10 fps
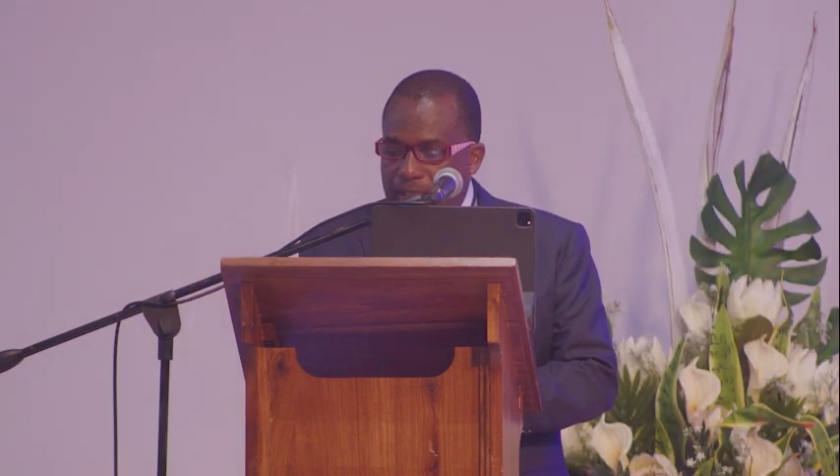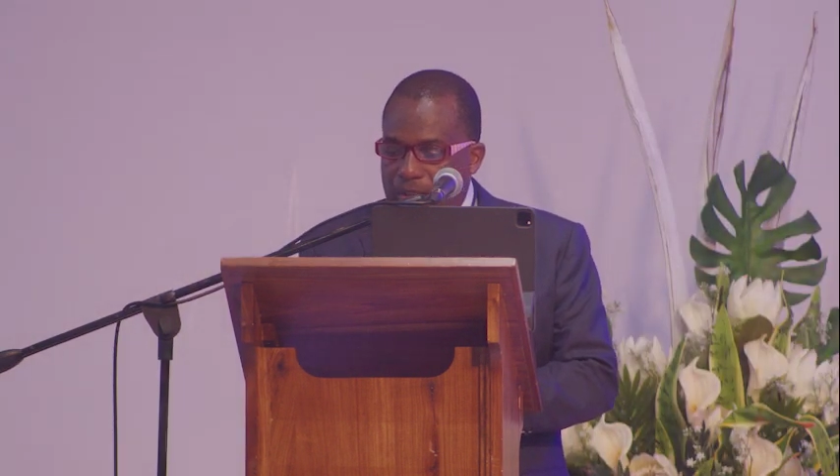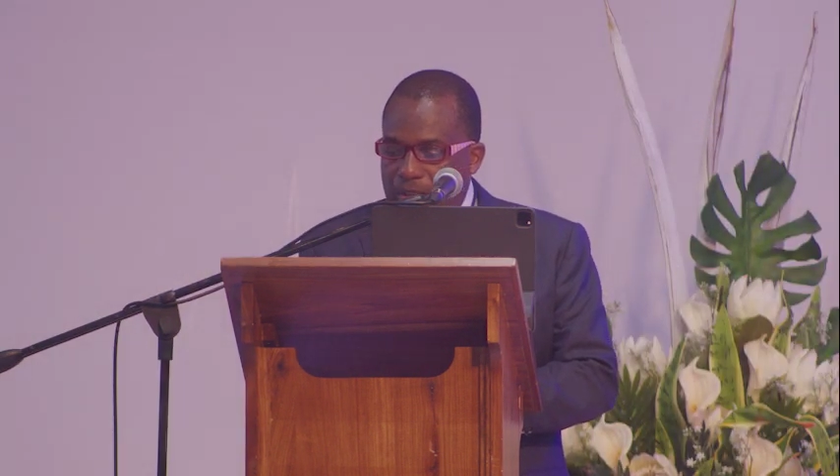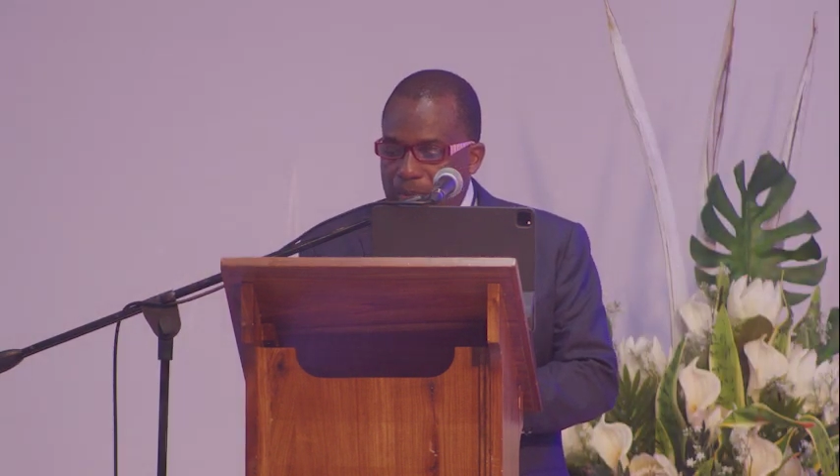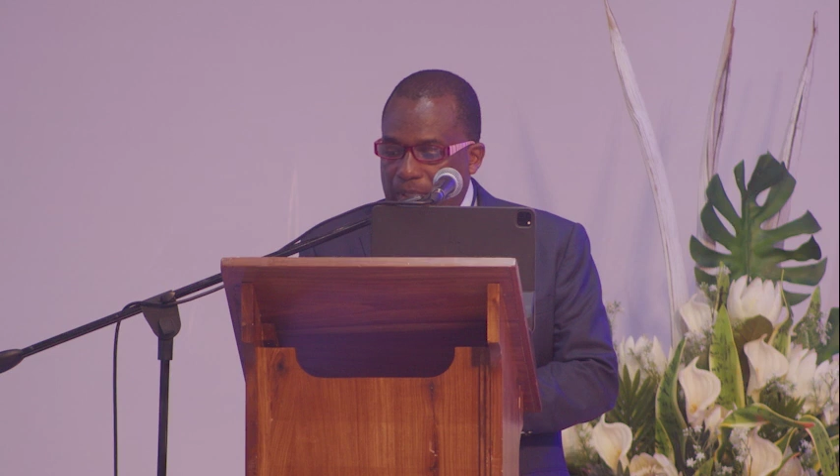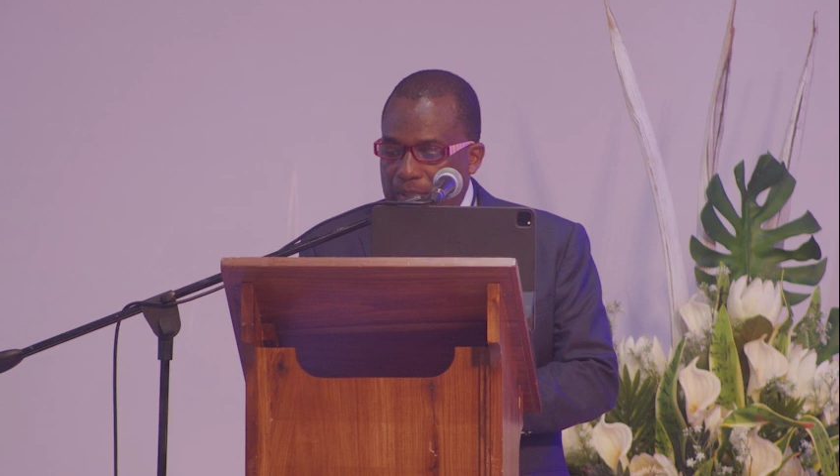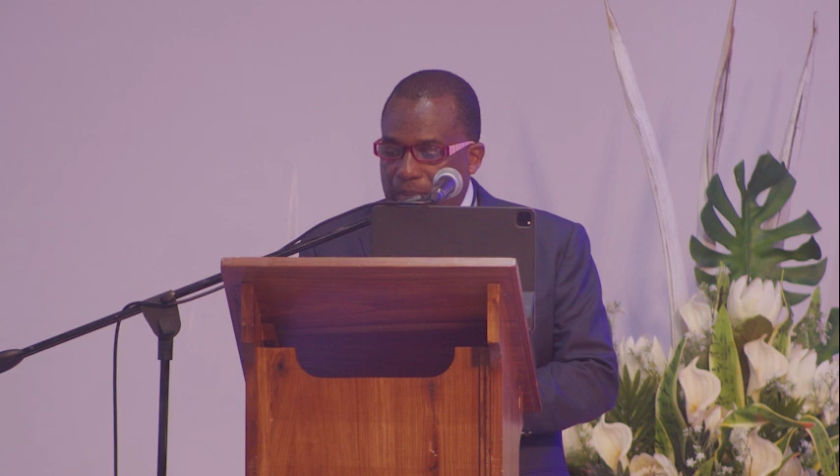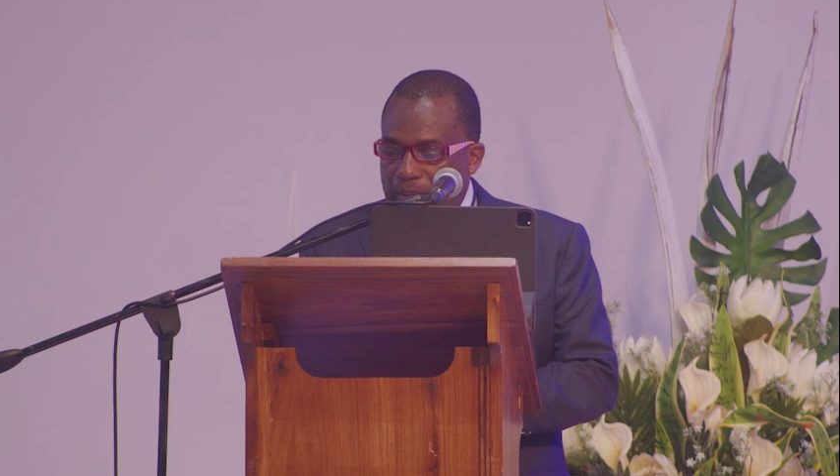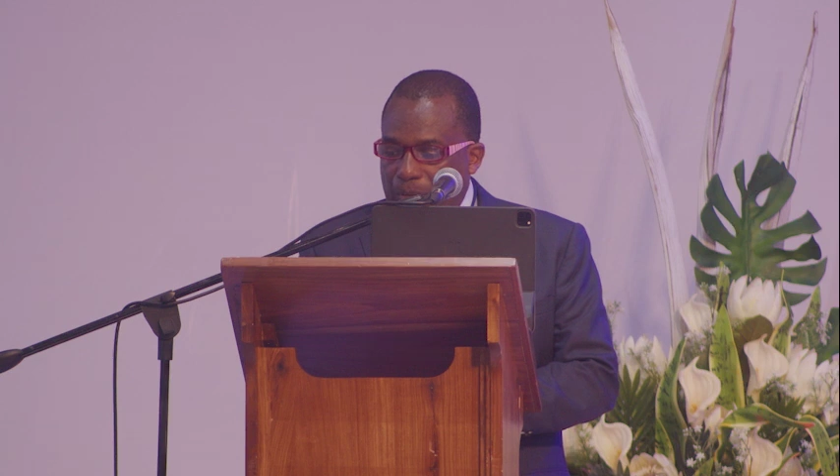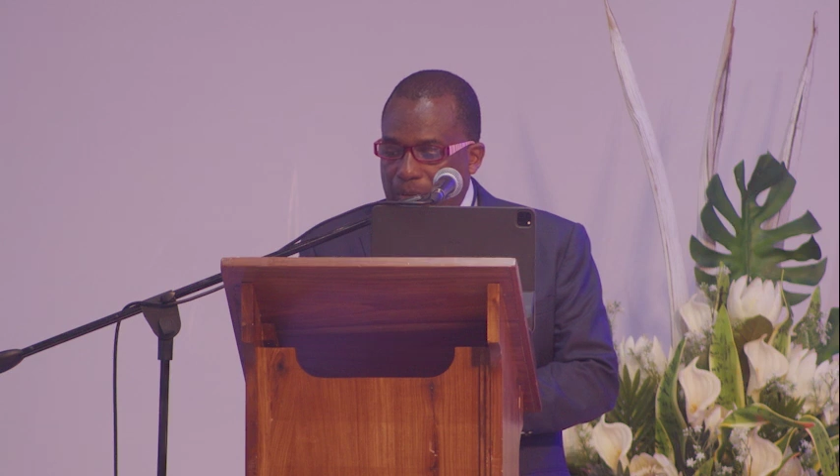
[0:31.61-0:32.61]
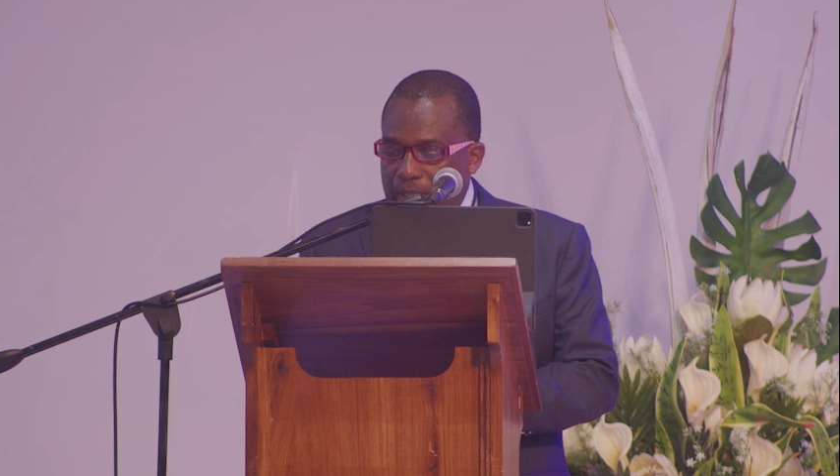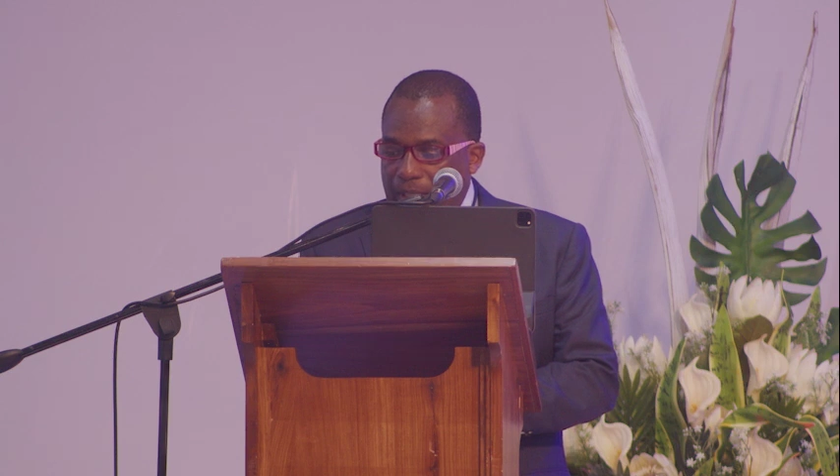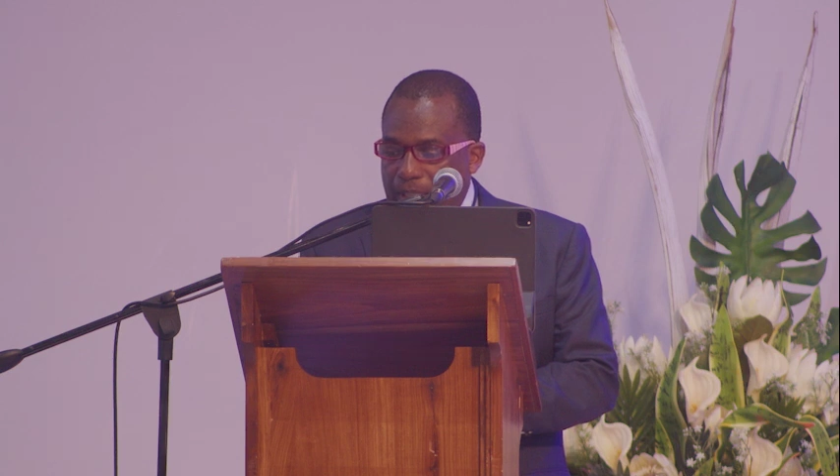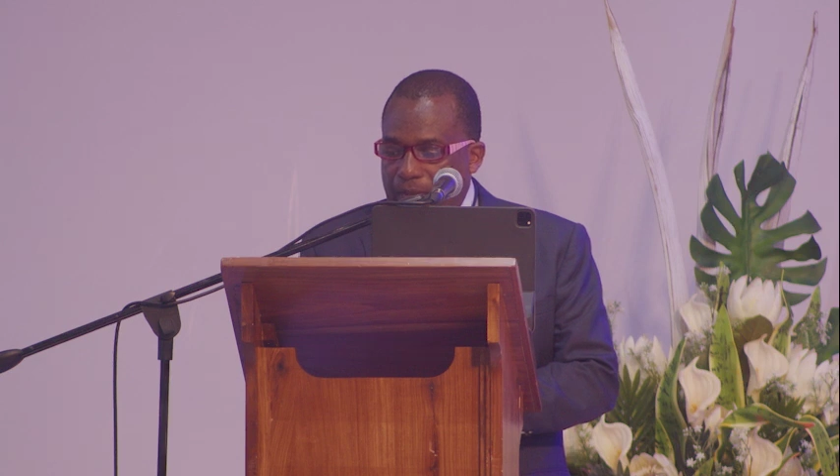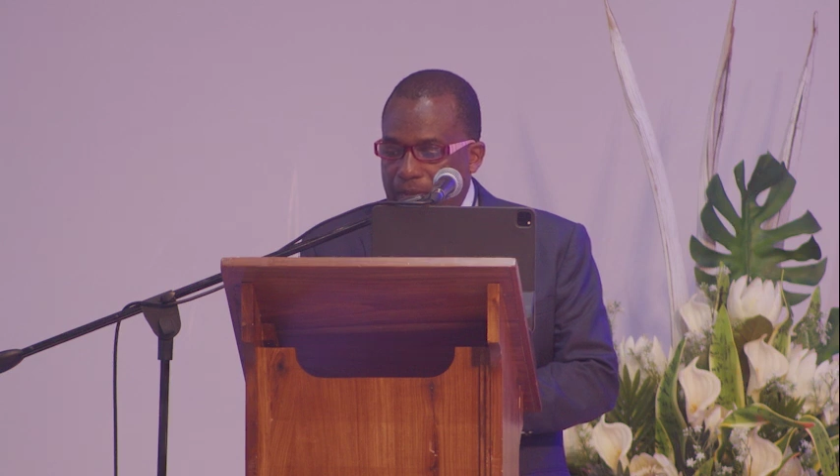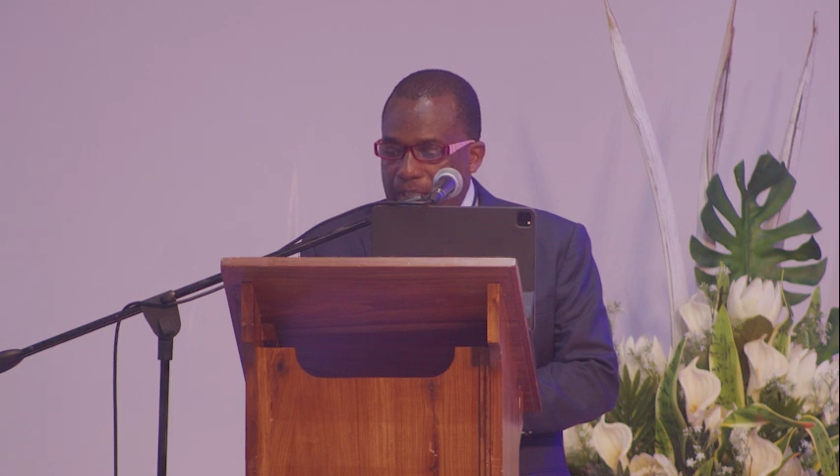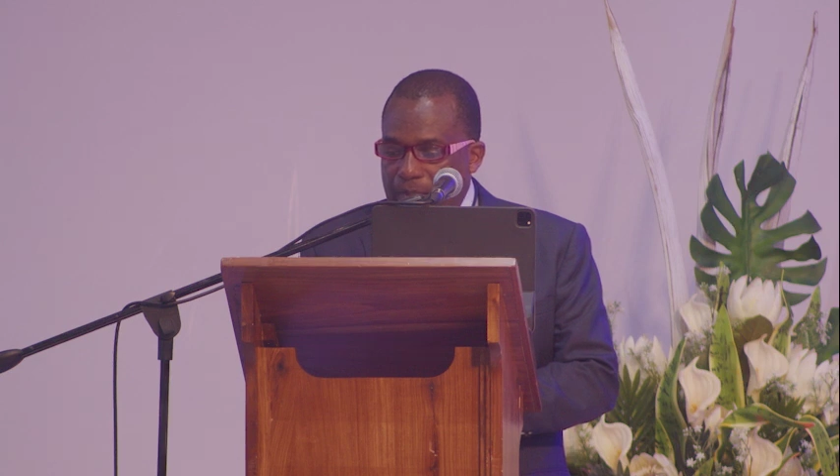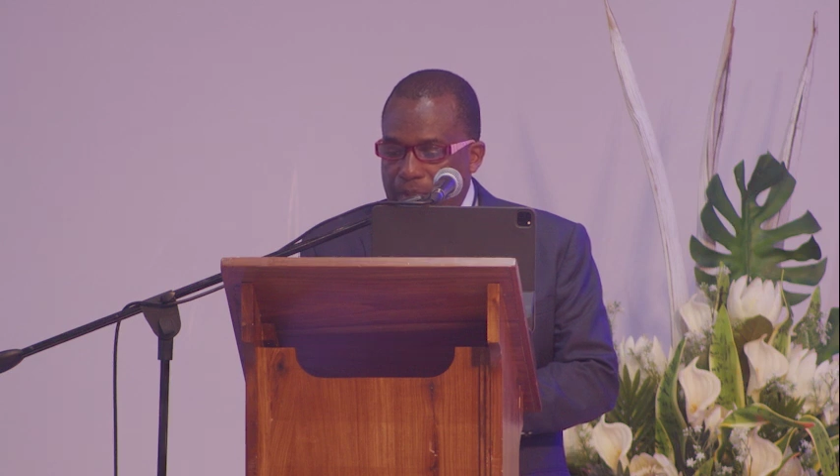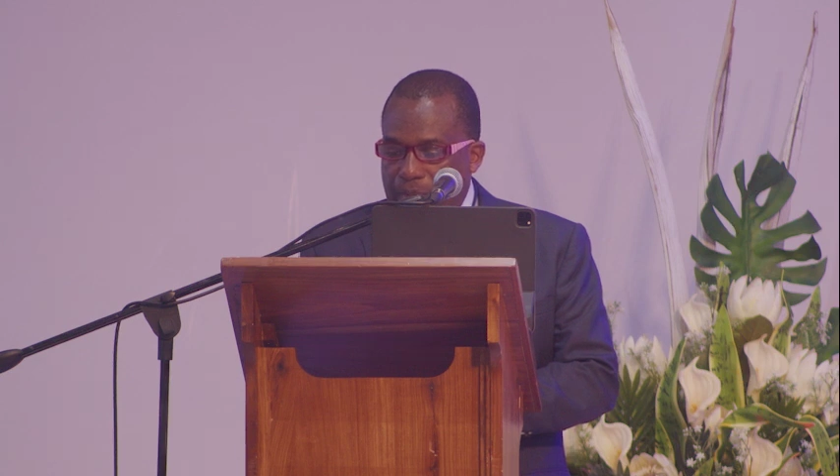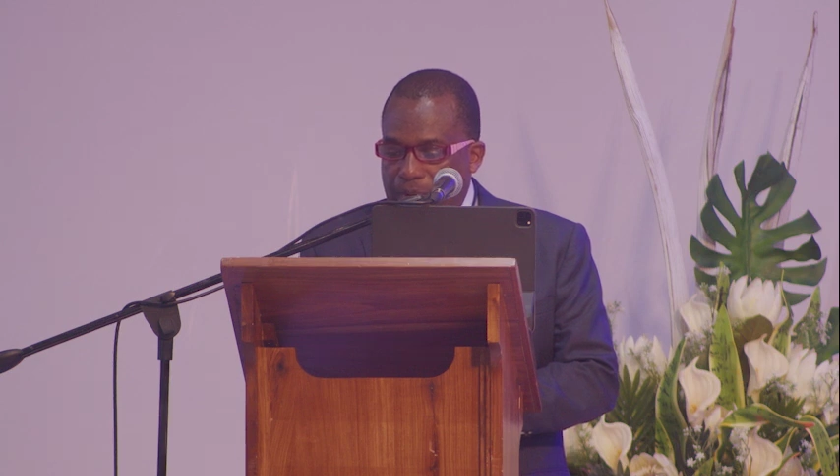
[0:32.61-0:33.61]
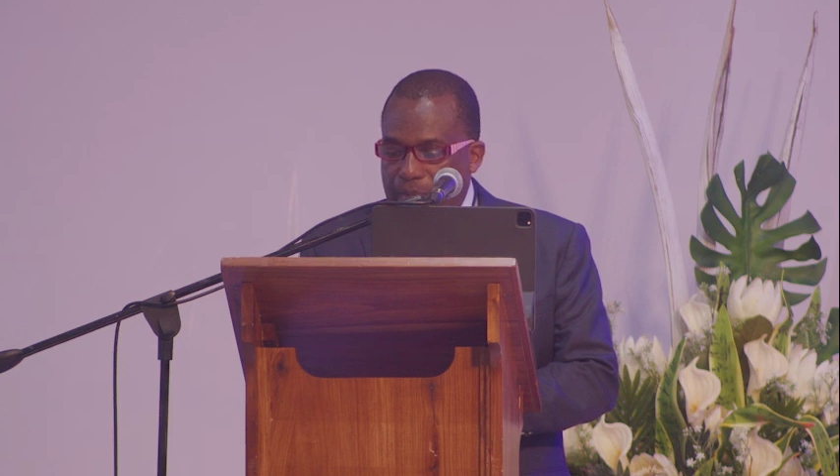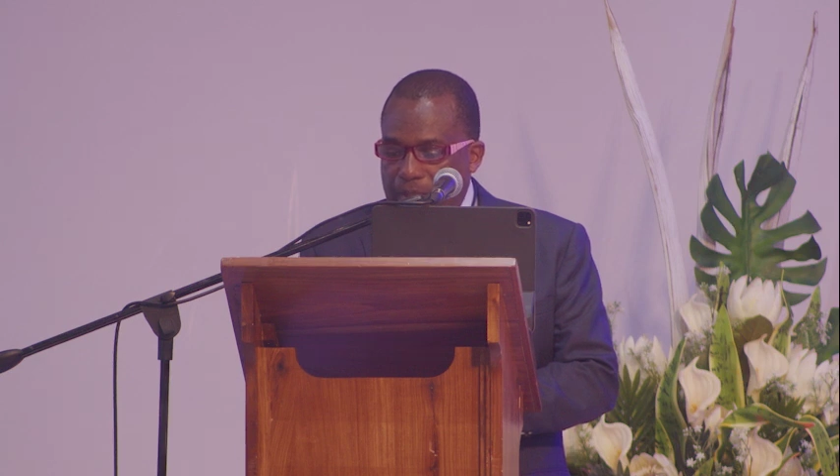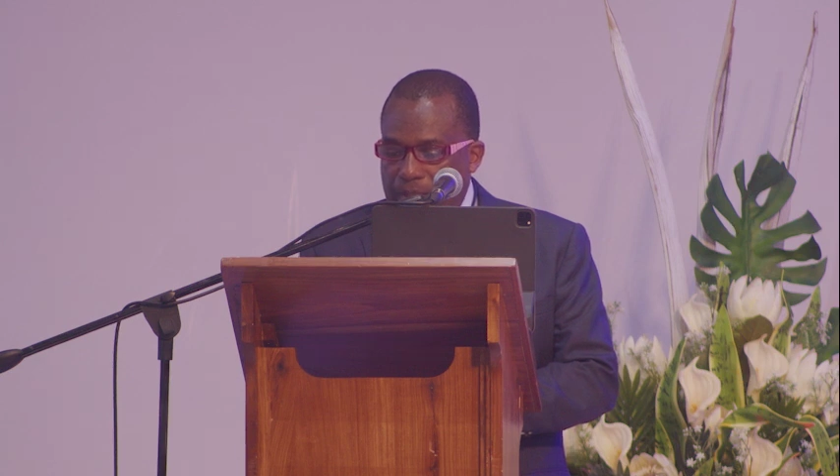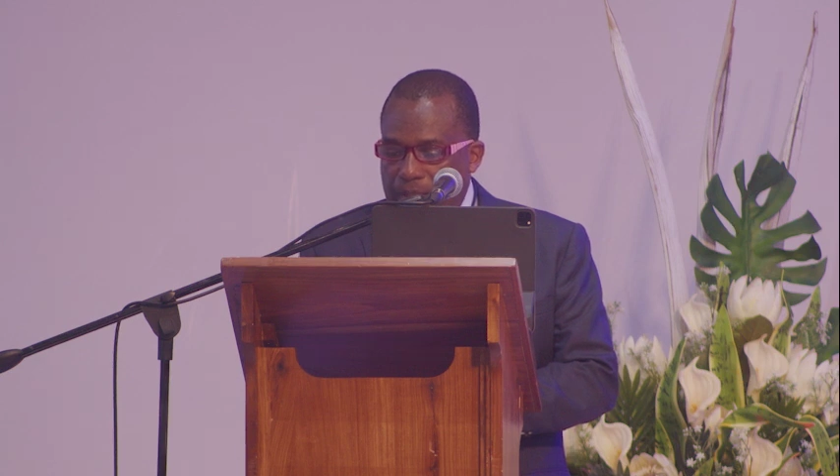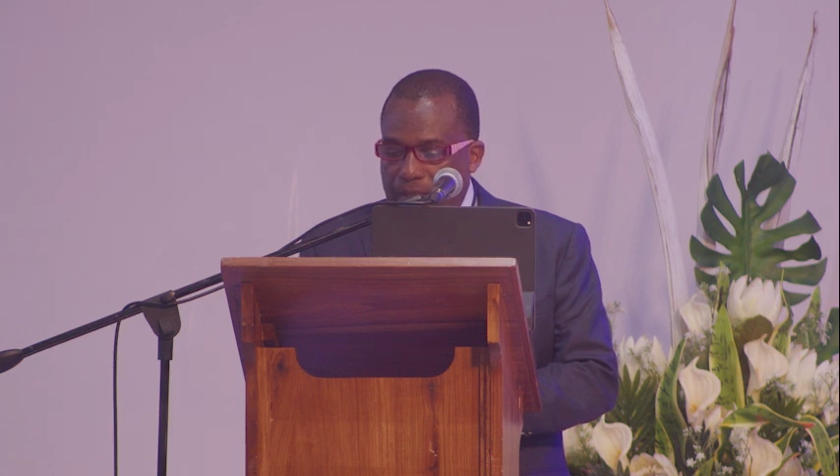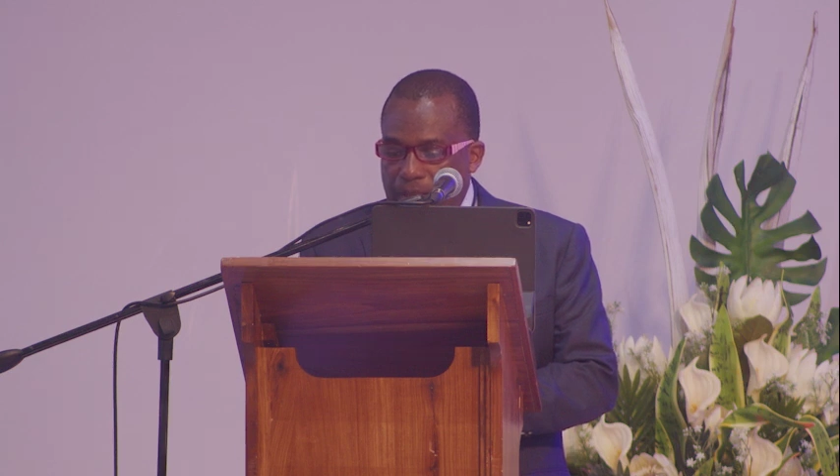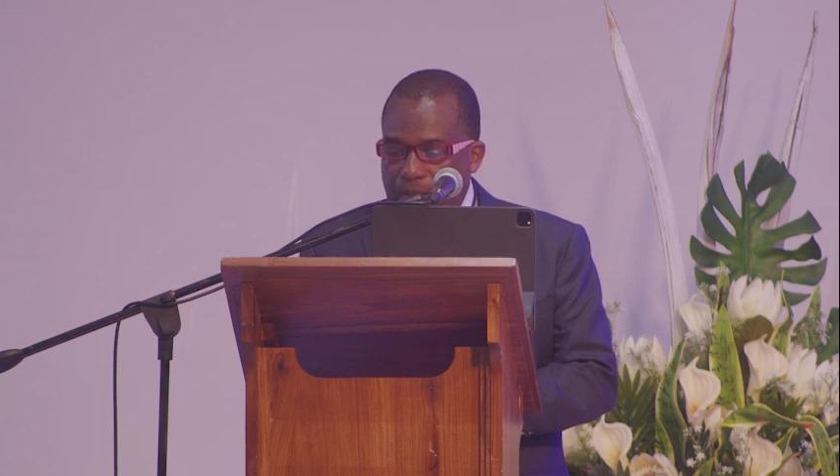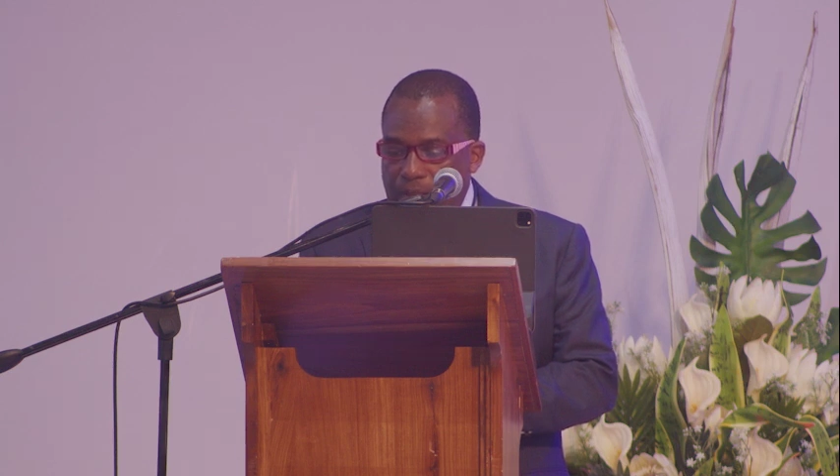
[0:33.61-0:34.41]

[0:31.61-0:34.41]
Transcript: and Economic Development and Investment Promotion,